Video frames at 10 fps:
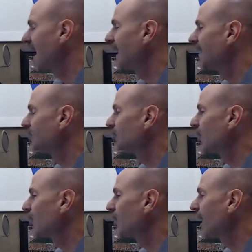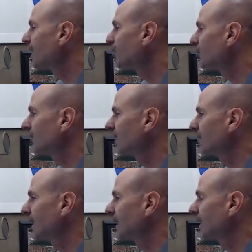And so that intrigued
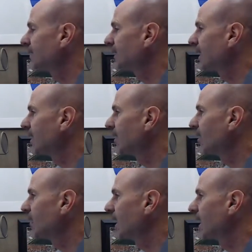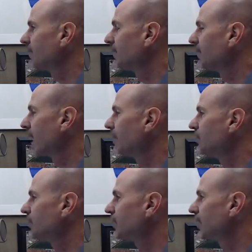me. And I said, okay, I'm
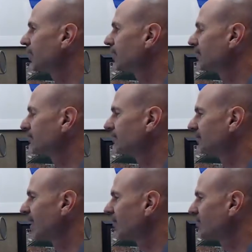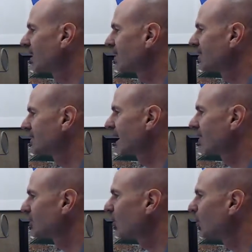just going to, check this
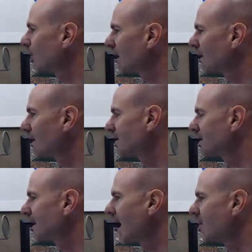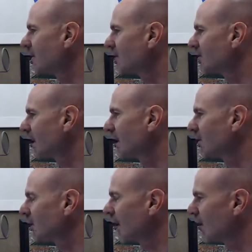out. I told Brandon, I said, yeah, I'm going to try it
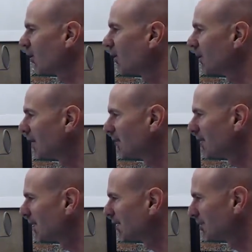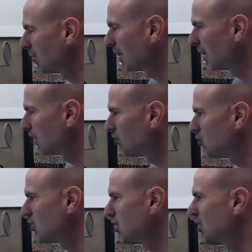at home. He even texted me. He goes,
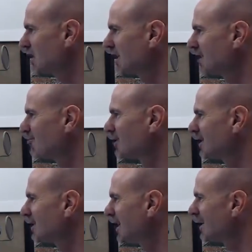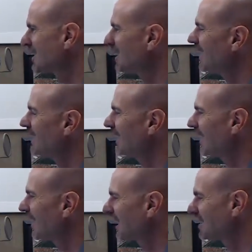did you get one yet?
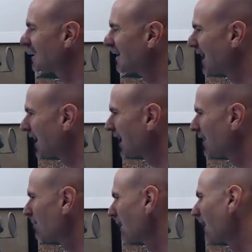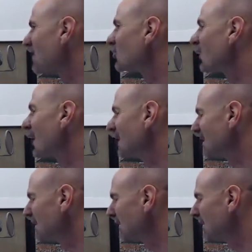And I said, yeah, I got it, but I hadn't tried it
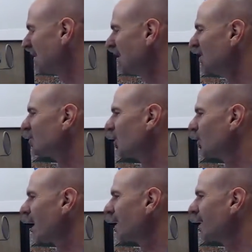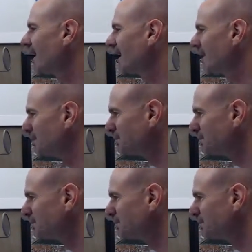yet. So that night,